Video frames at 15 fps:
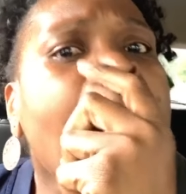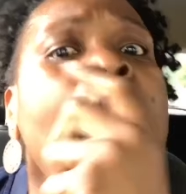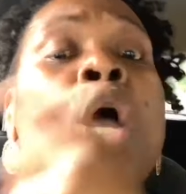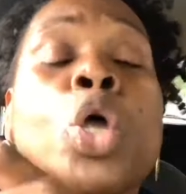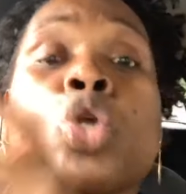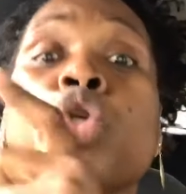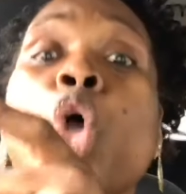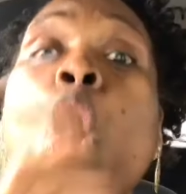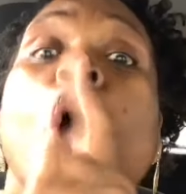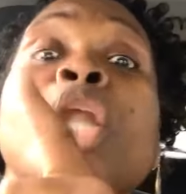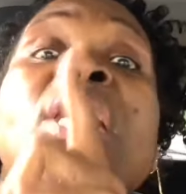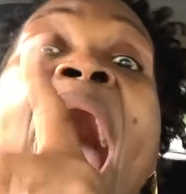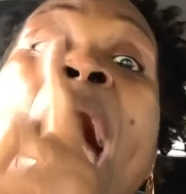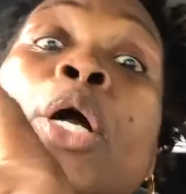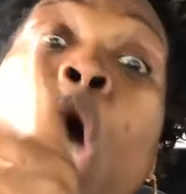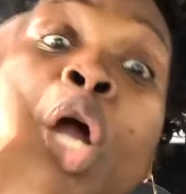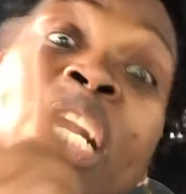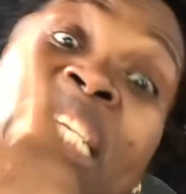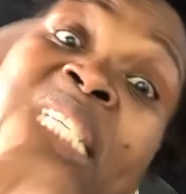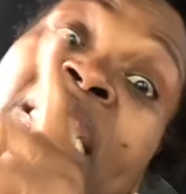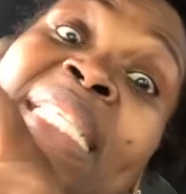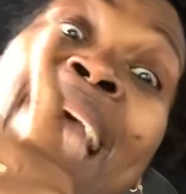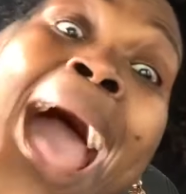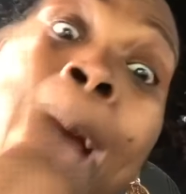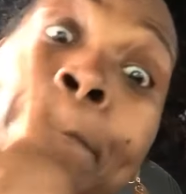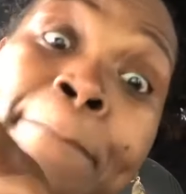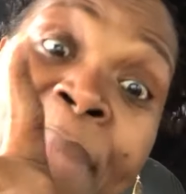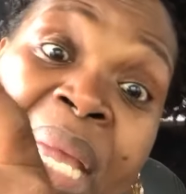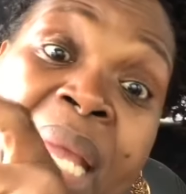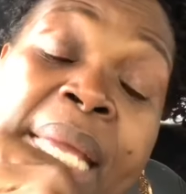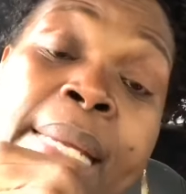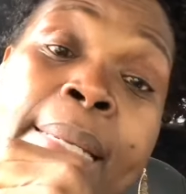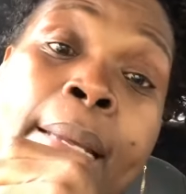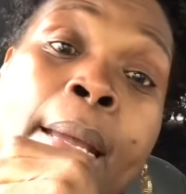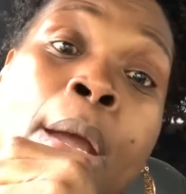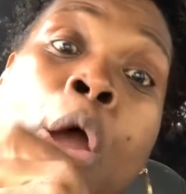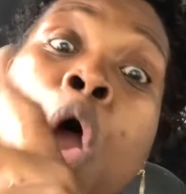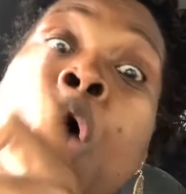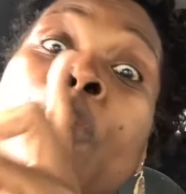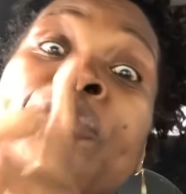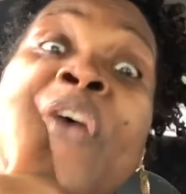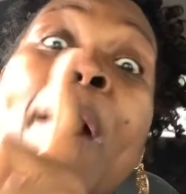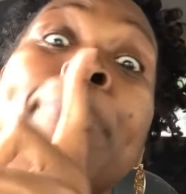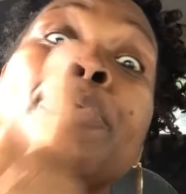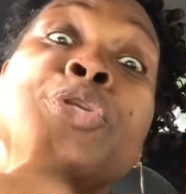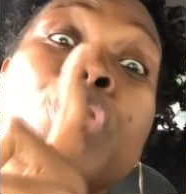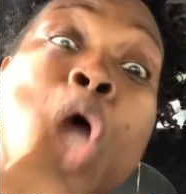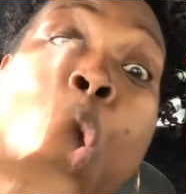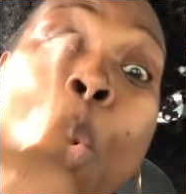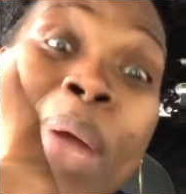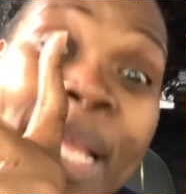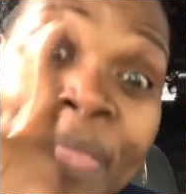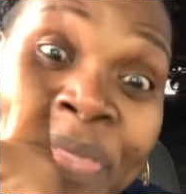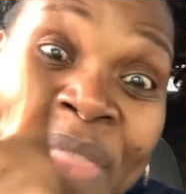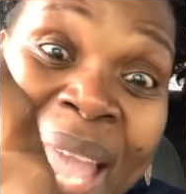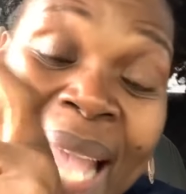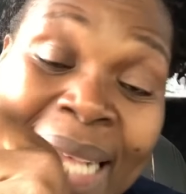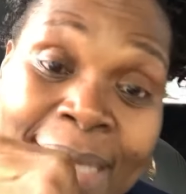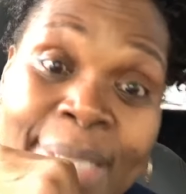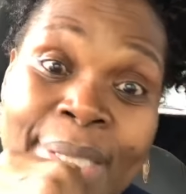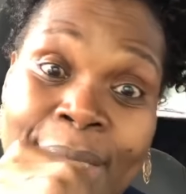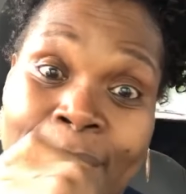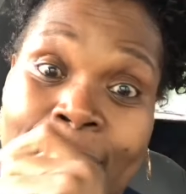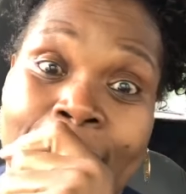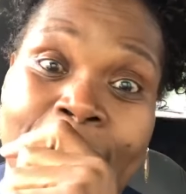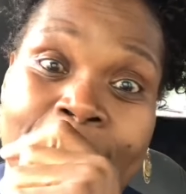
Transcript: You're not going to stop me from doing this.